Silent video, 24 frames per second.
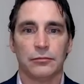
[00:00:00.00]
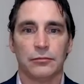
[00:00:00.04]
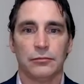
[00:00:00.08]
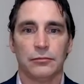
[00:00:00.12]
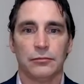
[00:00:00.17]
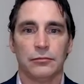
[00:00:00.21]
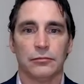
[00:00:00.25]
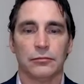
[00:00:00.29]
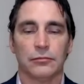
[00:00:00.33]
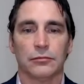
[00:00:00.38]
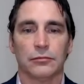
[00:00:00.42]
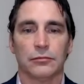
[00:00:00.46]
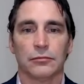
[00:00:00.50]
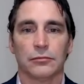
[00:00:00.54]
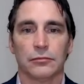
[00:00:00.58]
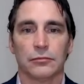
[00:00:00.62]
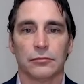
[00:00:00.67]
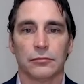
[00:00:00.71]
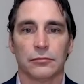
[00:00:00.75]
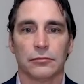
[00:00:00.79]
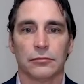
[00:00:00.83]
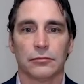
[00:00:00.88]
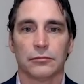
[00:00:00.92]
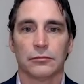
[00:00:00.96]

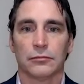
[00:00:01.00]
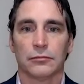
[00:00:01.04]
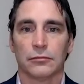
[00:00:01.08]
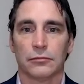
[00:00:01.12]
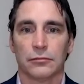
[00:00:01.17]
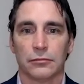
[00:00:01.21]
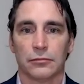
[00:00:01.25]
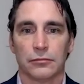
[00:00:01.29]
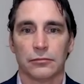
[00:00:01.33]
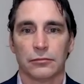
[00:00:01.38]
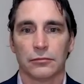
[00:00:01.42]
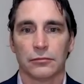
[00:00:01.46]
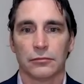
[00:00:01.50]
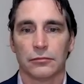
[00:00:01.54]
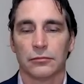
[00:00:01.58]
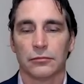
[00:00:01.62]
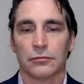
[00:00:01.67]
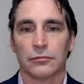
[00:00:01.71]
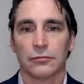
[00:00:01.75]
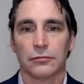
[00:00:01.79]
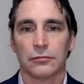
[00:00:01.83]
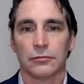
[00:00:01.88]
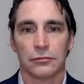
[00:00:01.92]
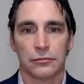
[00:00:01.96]

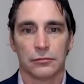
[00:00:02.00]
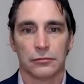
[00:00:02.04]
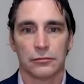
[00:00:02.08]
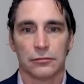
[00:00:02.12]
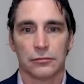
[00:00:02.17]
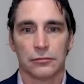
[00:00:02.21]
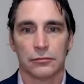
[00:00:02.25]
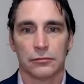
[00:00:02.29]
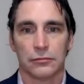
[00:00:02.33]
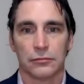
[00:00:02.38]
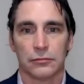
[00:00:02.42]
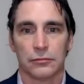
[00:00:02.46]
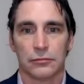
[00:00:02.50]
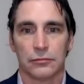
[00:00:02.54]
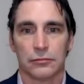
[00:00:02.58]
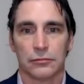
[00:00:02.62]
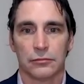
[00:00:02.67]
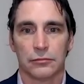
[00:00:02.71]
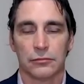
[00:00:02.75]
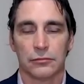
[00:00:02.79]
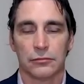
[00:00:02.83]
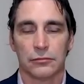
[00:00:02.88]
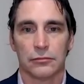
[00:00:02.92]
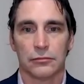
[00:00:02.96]

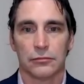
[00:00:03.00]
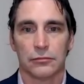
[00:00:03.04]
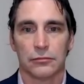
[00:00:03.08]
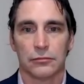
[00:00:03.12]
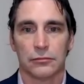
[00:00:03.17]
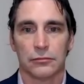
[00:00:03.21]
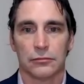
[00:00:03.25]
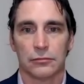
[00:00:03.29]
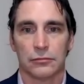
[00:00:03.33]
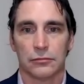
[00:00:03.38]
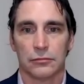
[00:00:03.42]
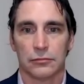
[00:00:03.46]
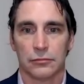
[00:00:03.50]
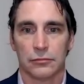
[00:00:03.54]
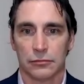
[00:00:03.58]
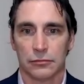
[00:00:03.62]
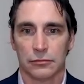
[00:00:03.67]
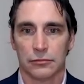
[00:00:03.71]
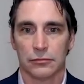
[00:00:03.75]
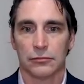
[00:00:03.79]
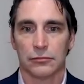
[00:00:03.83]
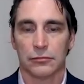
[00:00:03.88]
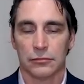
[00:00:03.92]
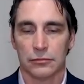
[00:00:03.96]

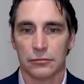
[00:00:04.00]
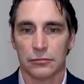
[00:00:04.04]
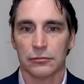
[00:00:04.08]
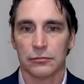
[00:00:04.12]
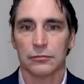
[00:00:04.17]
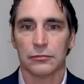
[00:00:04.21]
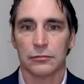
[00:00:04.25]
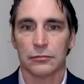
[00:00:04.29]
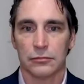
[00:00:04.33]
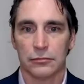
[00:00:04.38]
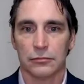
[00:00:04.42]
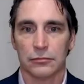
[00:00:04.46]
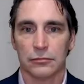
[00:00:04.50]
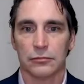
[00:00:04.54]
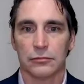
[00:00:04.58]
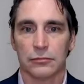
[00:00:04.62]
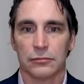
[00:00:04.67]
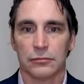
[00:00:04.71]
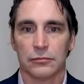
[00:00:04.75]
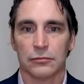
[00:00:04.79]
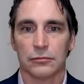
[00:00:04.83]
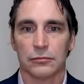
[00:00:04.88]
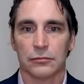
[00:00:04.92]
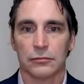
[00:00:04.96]

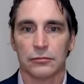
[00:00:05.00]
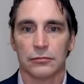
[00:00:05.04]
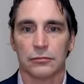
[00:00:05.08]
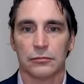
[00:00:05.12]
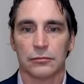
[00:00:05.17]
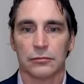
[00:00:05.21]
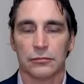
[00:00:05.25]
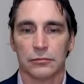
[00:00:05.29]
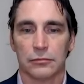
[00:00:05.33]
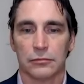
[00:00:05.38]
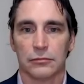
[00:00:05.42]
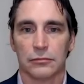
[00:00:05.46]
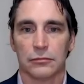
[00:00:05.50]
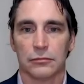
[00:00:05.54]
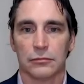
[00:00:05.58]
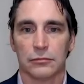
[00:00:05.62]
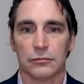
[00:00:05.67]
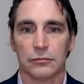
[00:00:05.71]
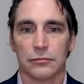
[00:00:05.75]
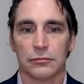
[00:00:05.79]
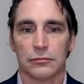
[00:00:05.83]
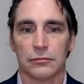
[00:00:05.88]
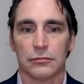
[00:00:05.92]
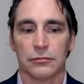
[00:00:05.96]

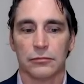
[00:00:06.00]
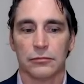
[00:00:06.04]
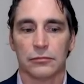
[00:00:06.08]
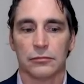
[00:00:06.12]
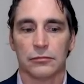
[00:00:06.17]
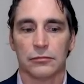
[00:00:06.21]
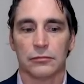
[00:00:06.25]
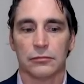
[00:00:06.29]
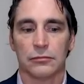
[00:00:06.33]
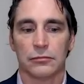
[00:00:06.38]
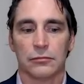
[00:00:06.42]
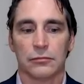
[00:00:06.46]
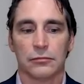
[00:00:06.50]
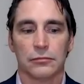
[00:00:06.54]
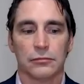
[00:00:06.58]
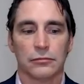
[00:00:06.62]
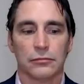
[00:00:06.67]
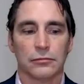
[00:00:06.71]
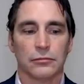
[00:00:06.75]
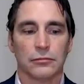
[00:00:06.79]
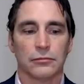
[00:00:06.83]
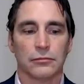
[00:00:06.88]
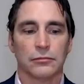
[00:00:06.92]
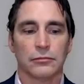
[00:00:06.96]

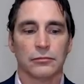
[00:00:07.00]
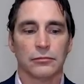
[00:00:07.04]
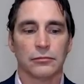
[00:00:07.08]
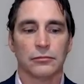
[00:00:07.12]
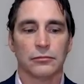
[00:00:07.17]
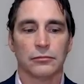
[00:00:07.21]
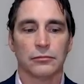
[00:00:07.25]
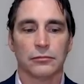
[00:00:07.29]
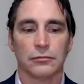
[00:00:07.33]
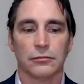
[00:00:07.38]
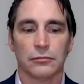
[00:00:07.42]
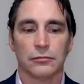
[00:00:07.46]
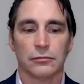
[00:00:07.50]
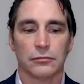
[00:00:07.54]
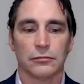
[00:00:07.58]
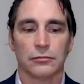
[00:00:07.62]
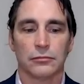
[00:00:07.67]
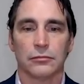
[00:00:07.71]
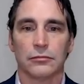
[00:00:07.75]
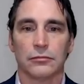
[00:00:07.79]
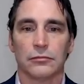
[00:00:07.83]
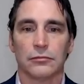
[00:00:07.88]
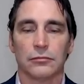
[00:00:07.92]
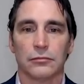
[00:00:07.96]
No words are spoken by the person on screen.